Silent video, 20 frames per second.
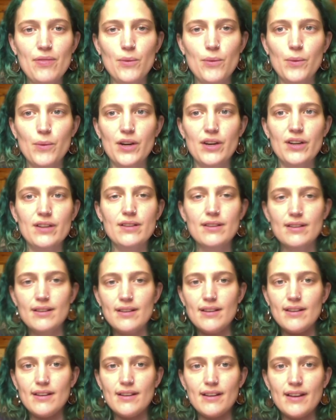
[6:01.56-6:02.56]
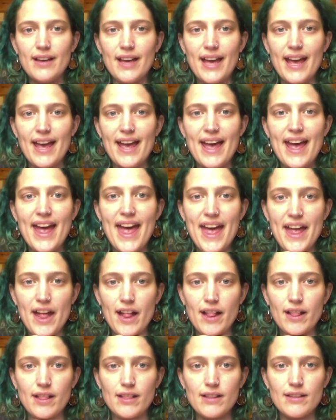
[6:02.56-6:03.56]
word
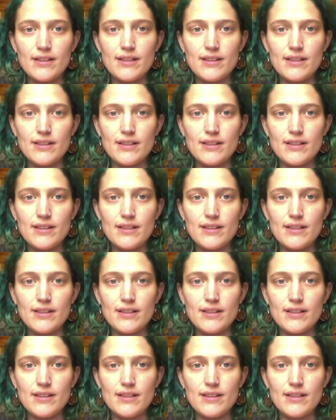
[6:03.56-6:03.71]
hill?